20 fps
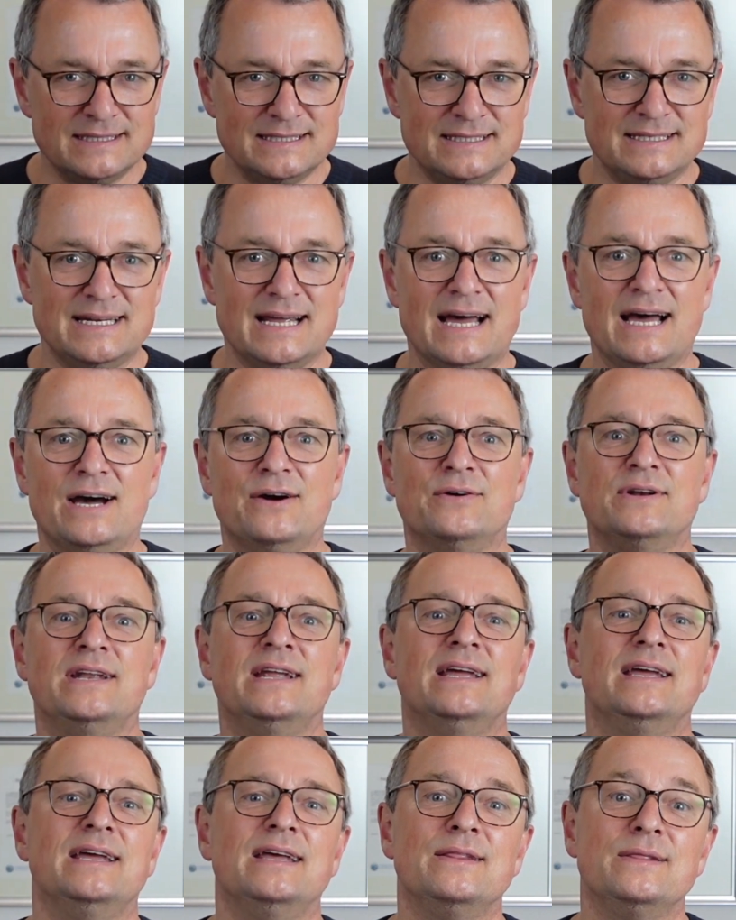down
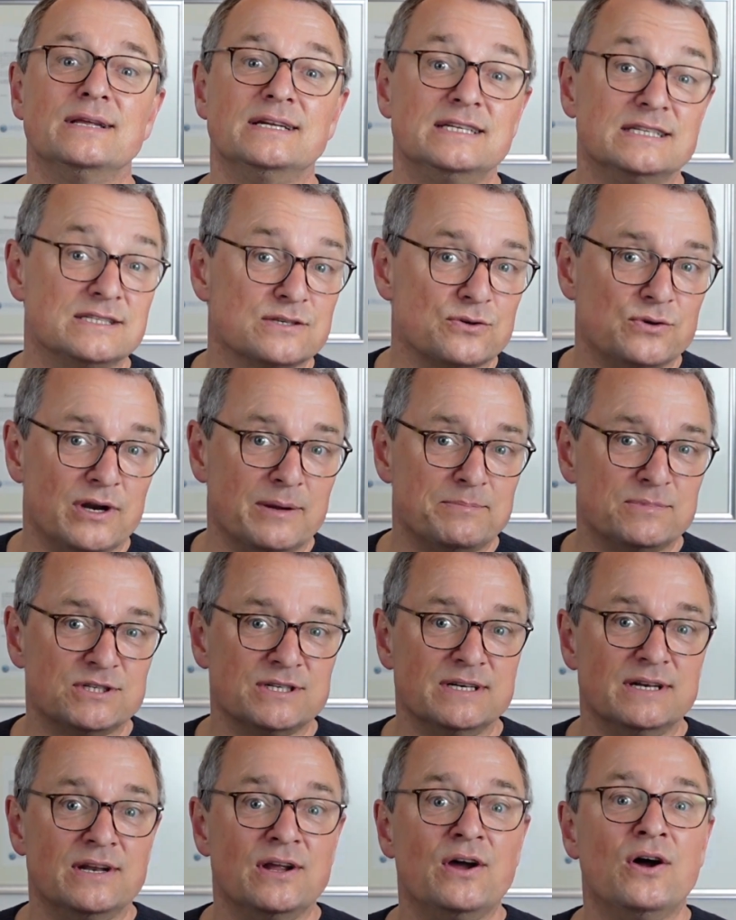in the
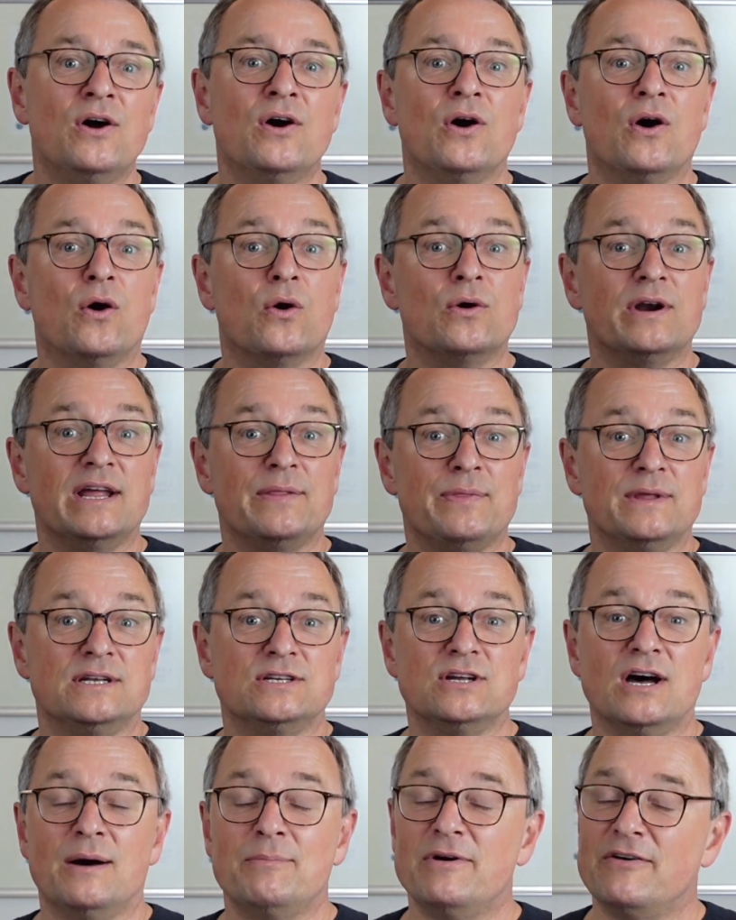description or at the
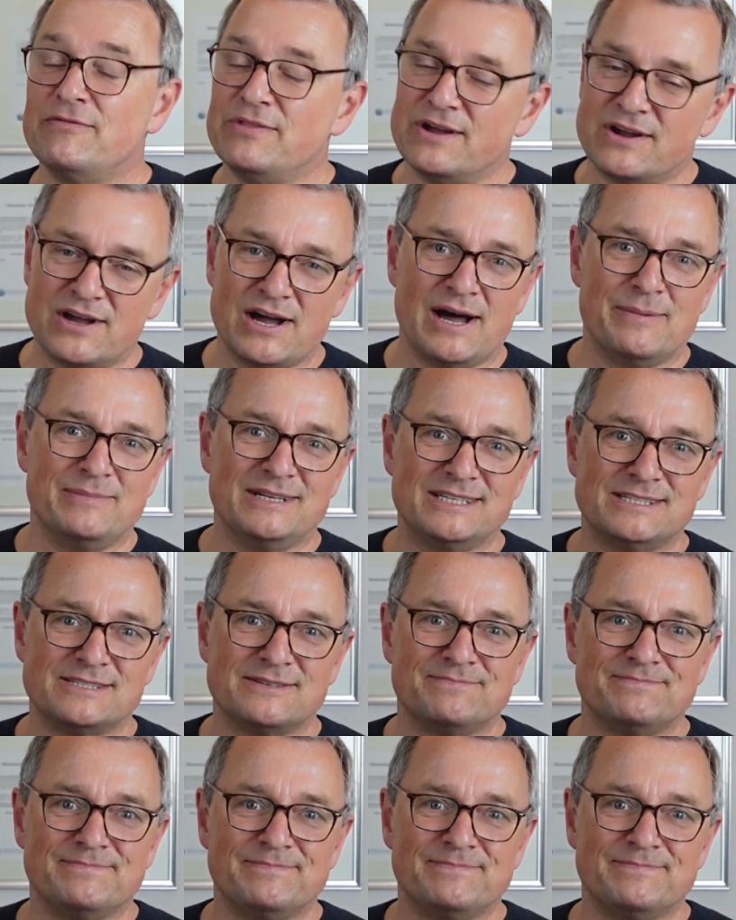top of the comments.